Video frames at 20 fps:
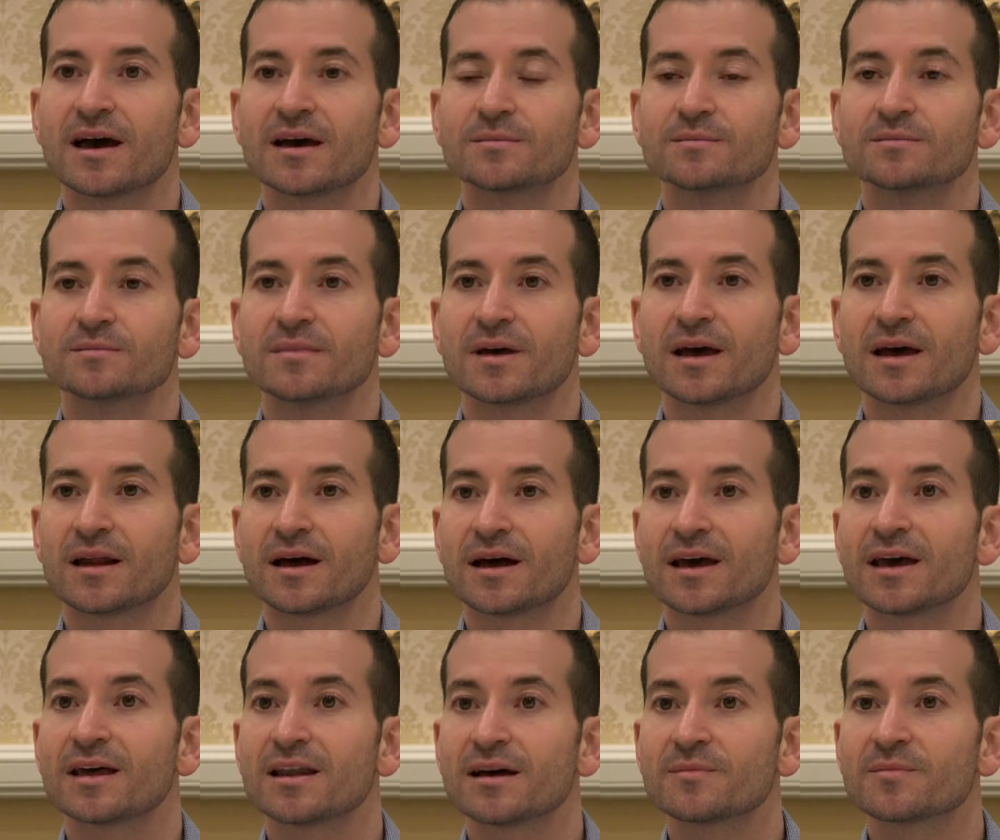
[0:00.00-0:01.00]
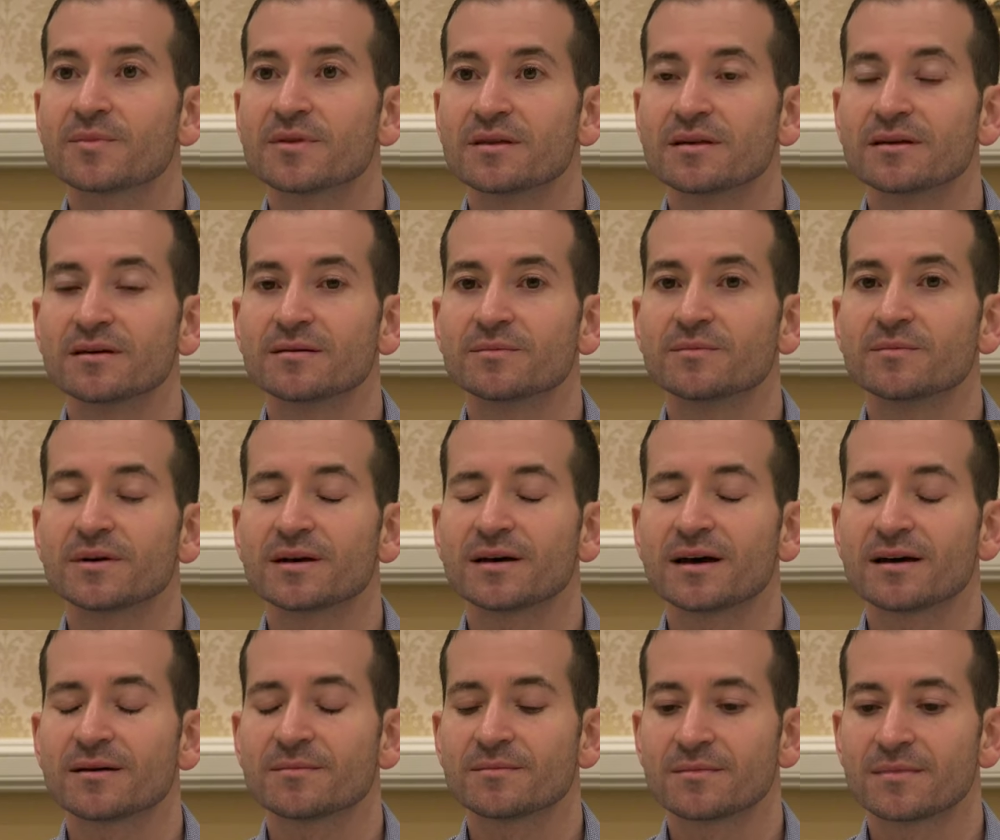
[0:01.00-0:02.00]
and I head up the
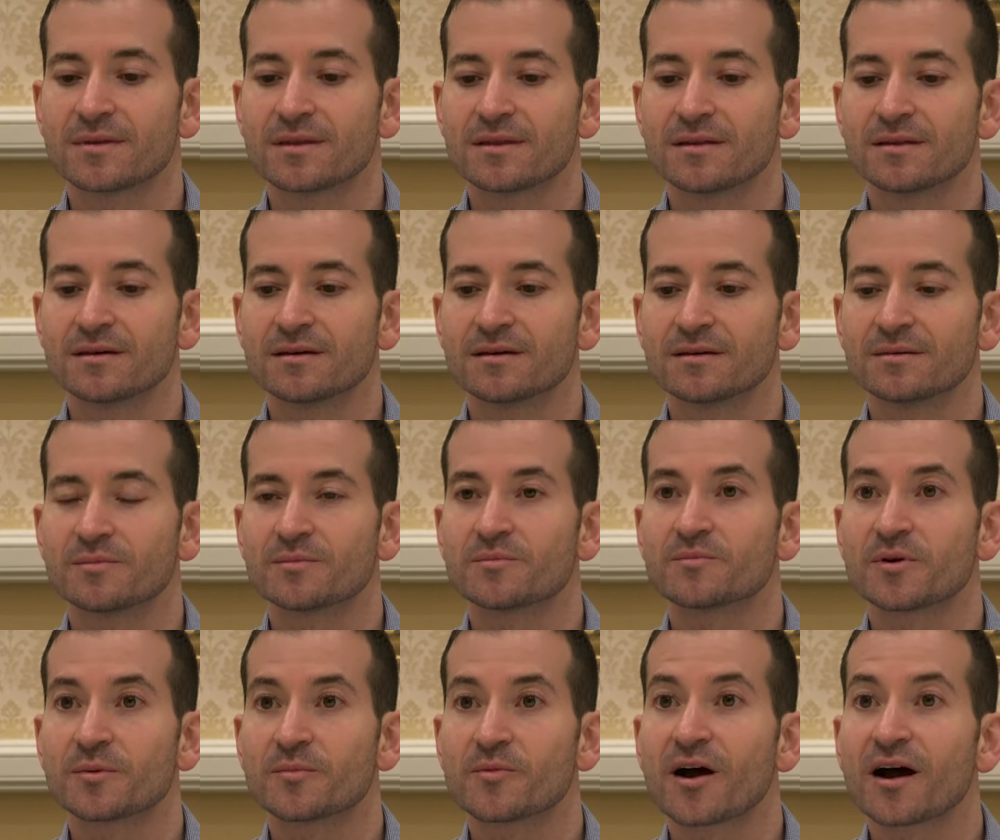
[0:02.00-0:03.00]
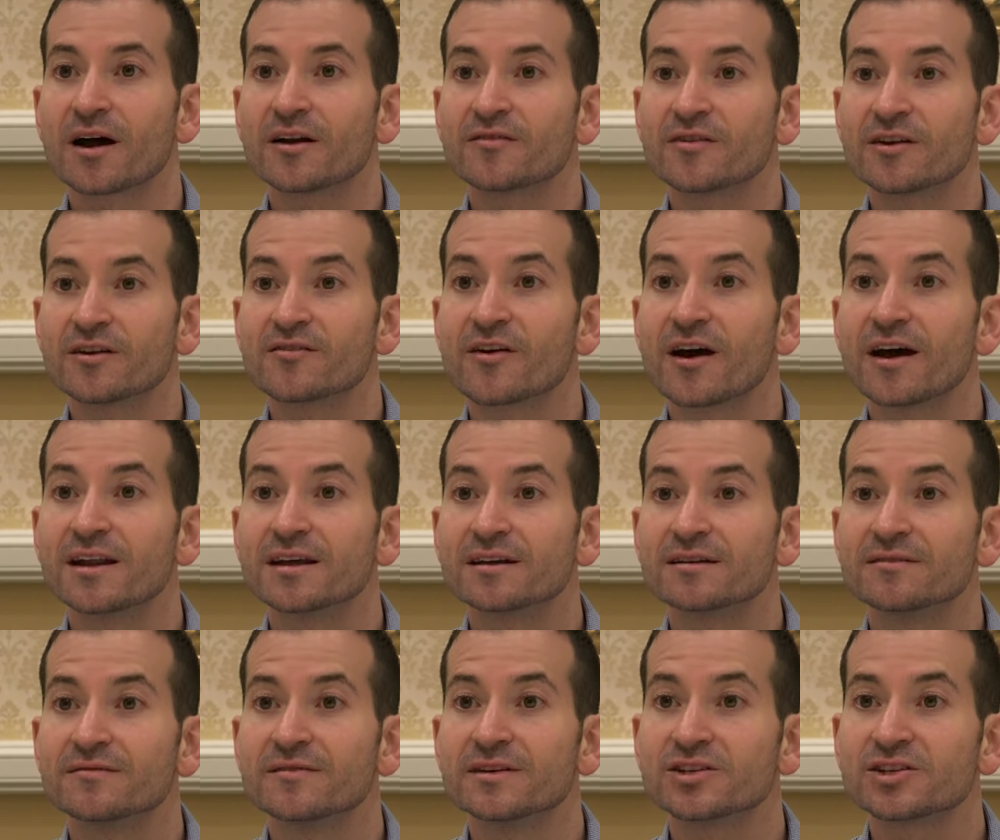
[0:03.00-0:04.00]
proprietary trading
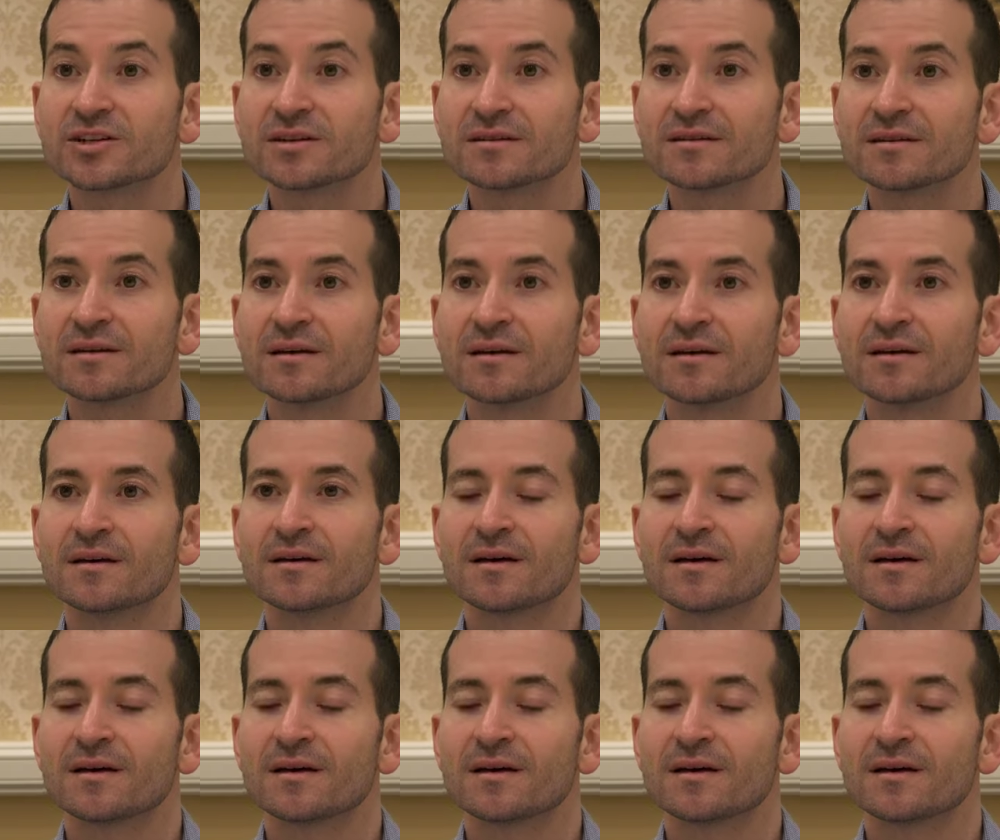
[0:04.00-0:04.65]
division,